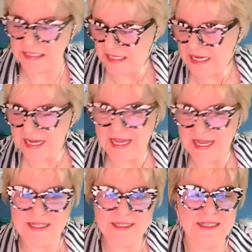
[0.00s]
yeah
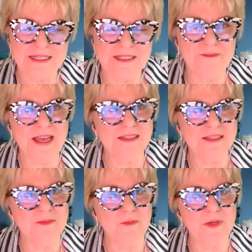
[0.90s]
and and the fact
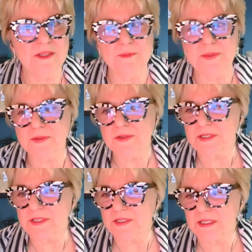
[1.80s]
that one of the builders
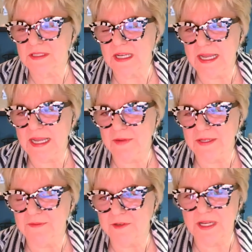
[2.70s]
is is allowing
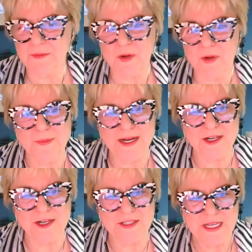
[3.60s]
first time home
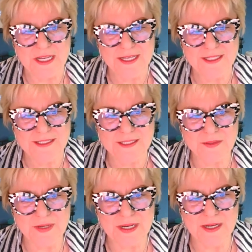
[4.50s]
buyers to
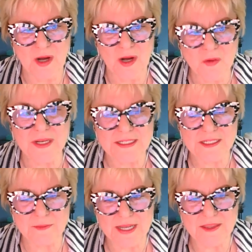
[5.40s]
uh, only to
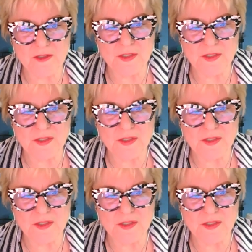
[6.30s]
buy those